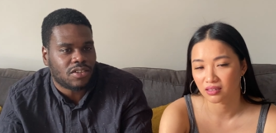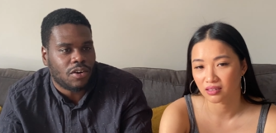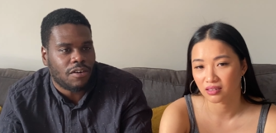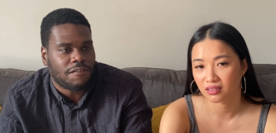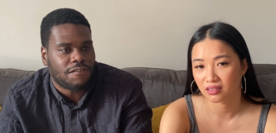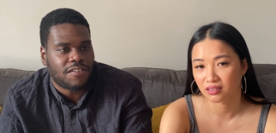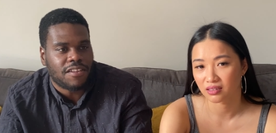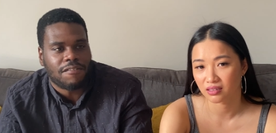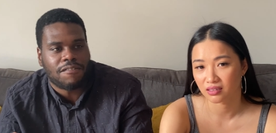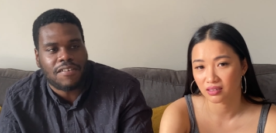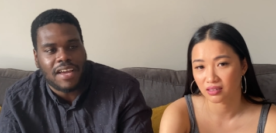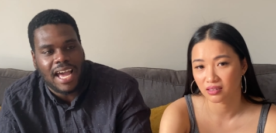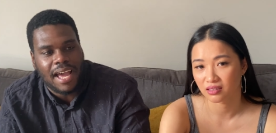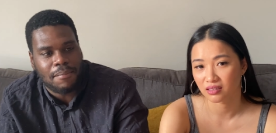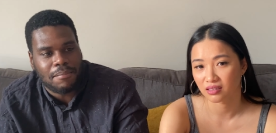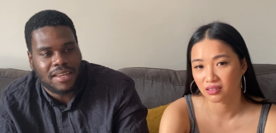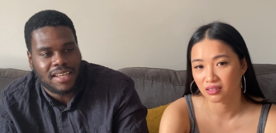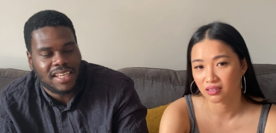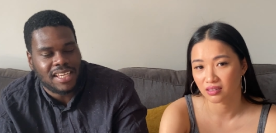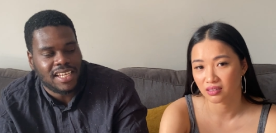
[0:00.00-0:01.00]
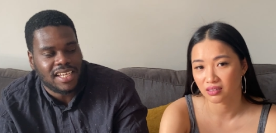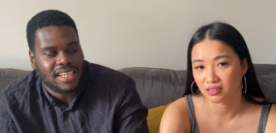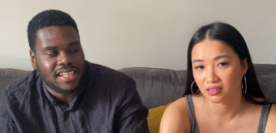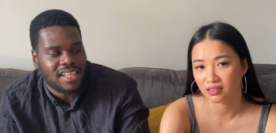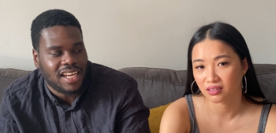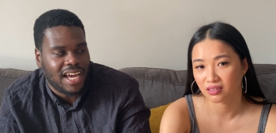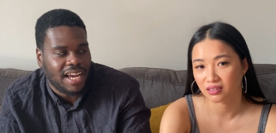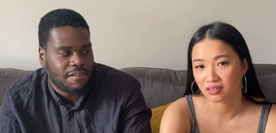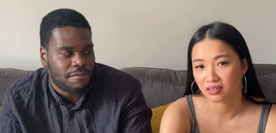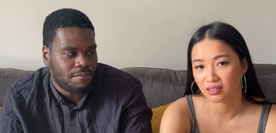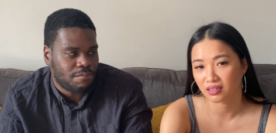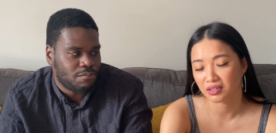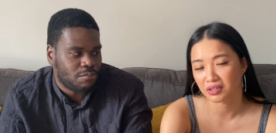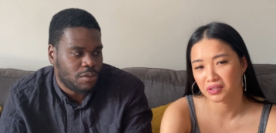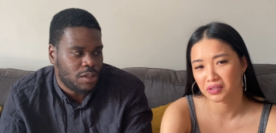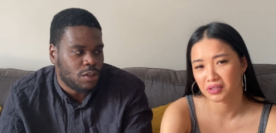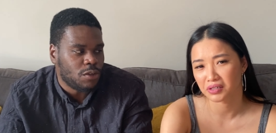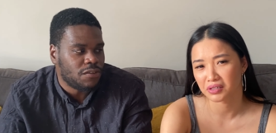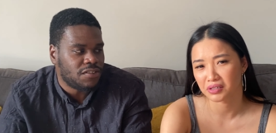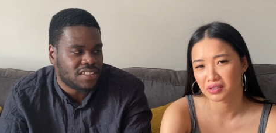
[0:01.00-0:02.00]
Speaker 1: of the family? that when
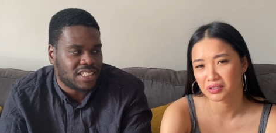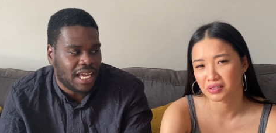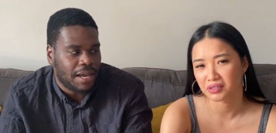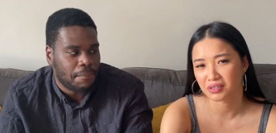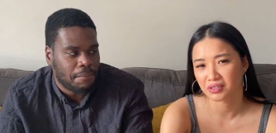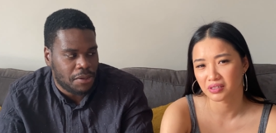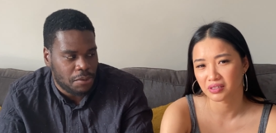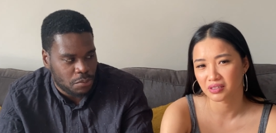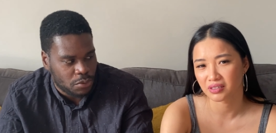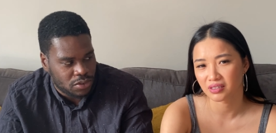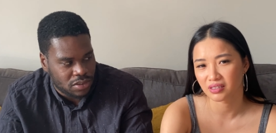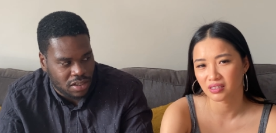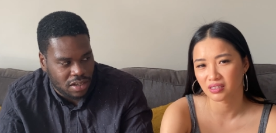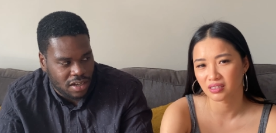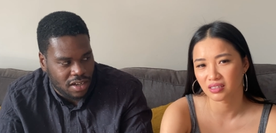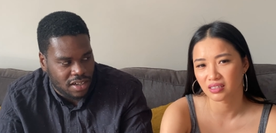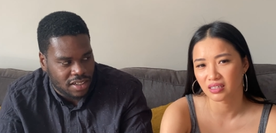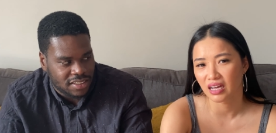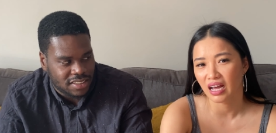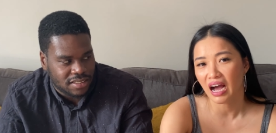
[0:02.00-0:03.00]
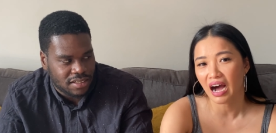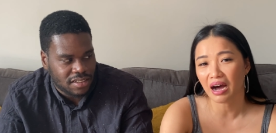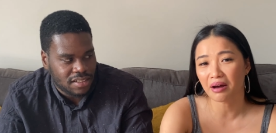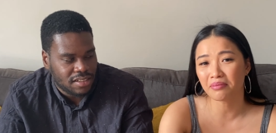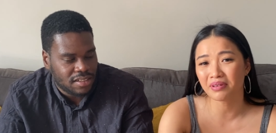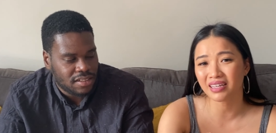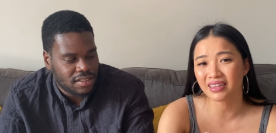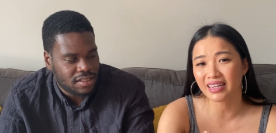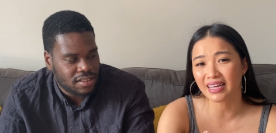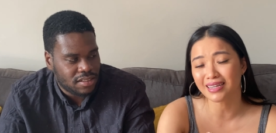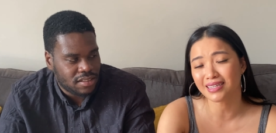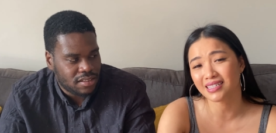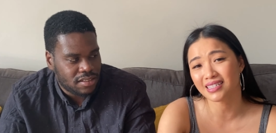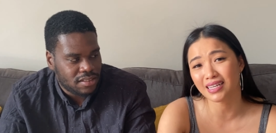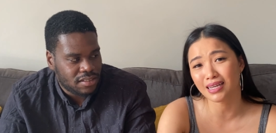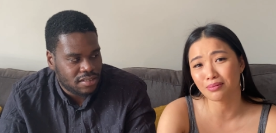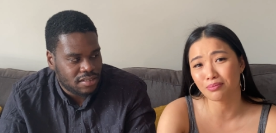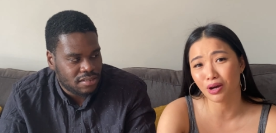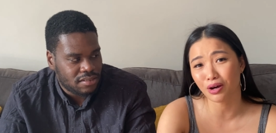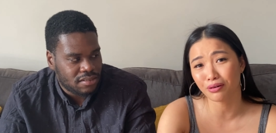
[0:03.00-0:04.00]
I mean, you sat in people's cars.
Speaker 2: I mean, they
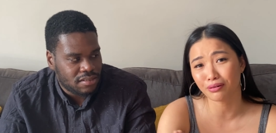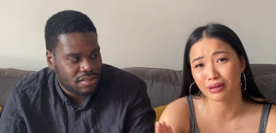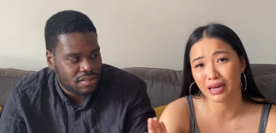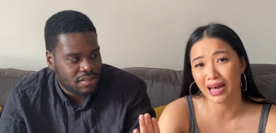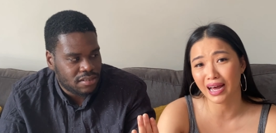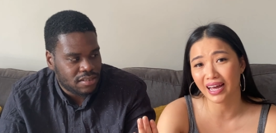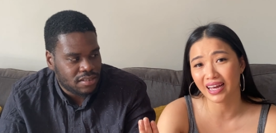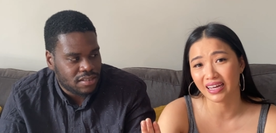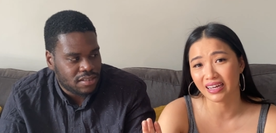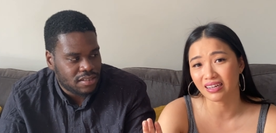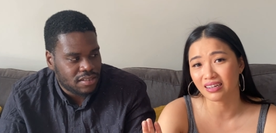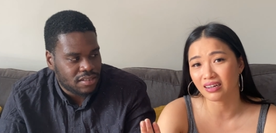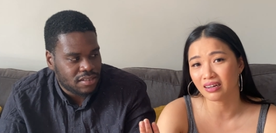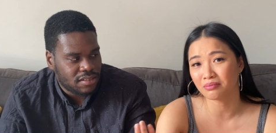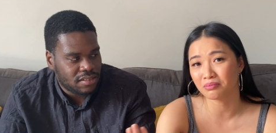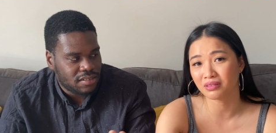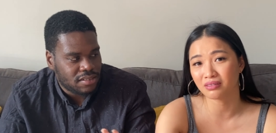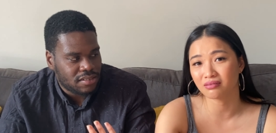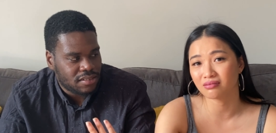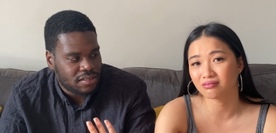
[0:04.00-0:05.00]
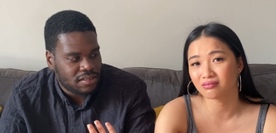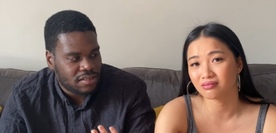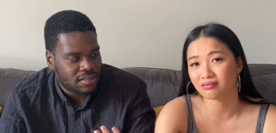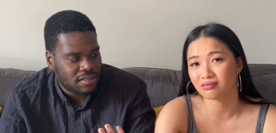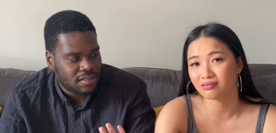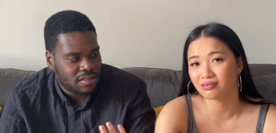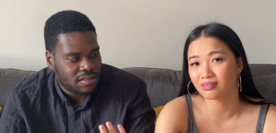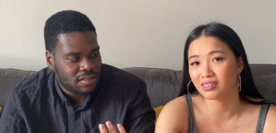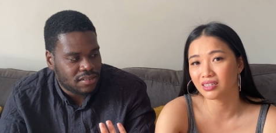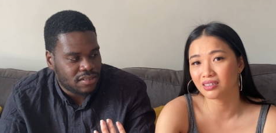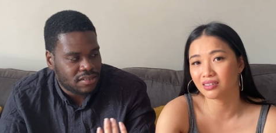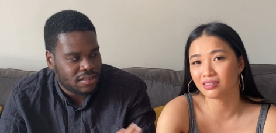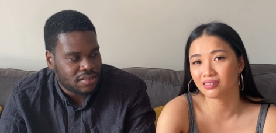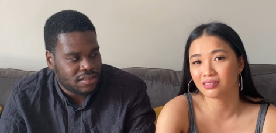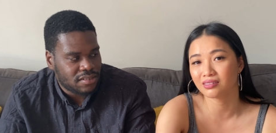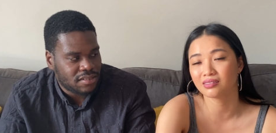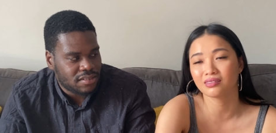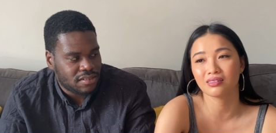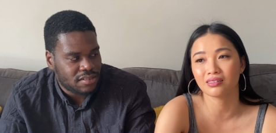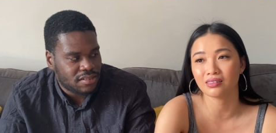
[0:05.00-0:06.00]
seem okay. I mean,
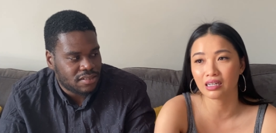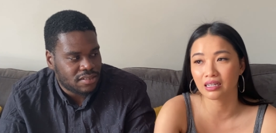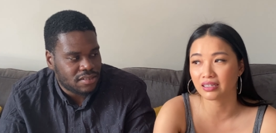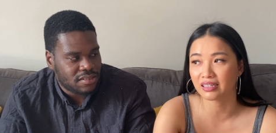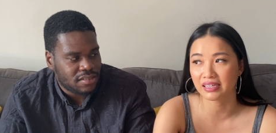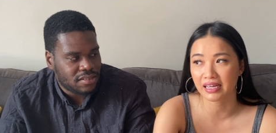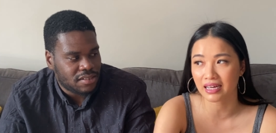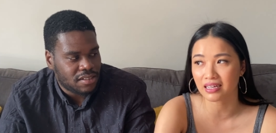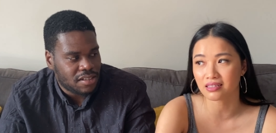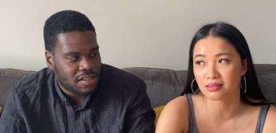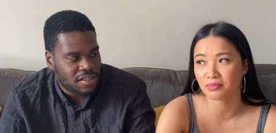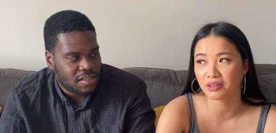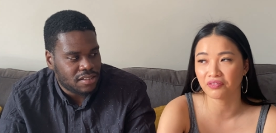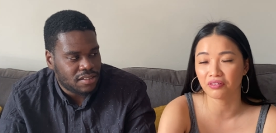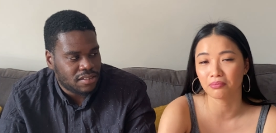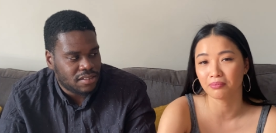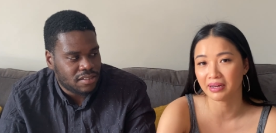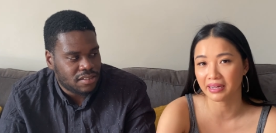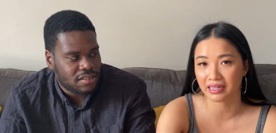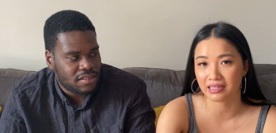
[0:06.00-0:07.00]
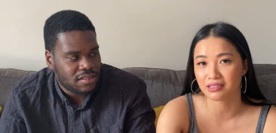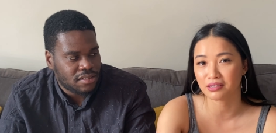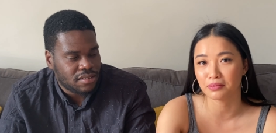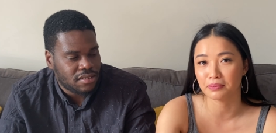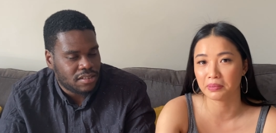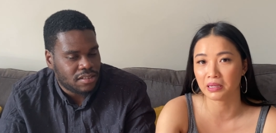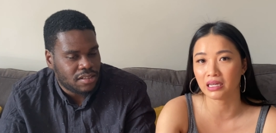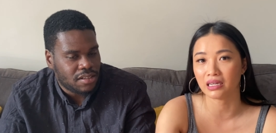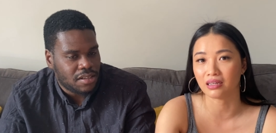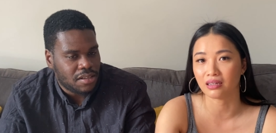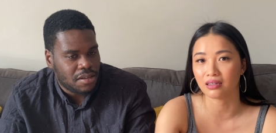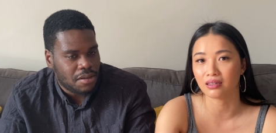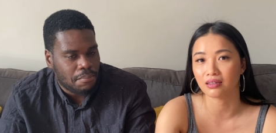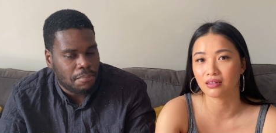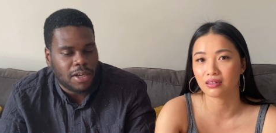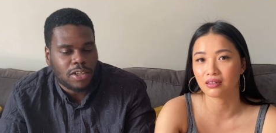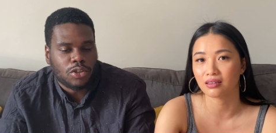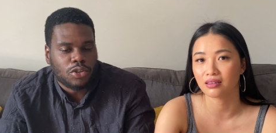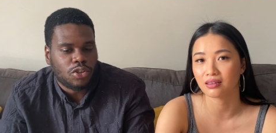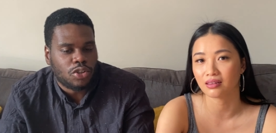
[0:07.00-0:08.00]
it gets me from A to B.
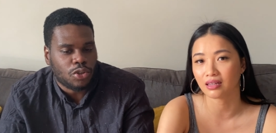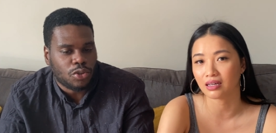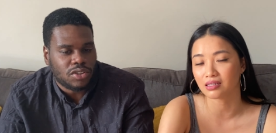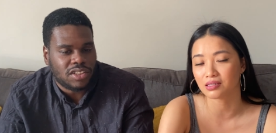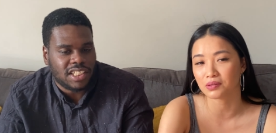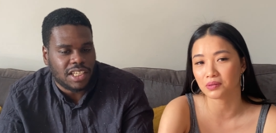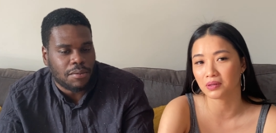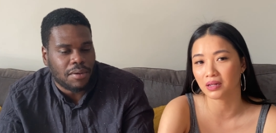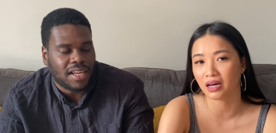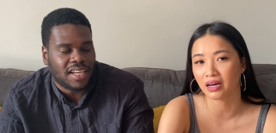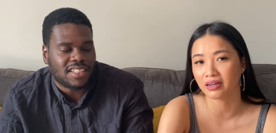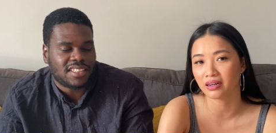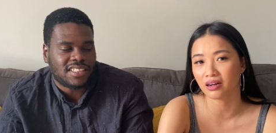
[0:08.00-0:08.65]
Speaker 1: But you do see where the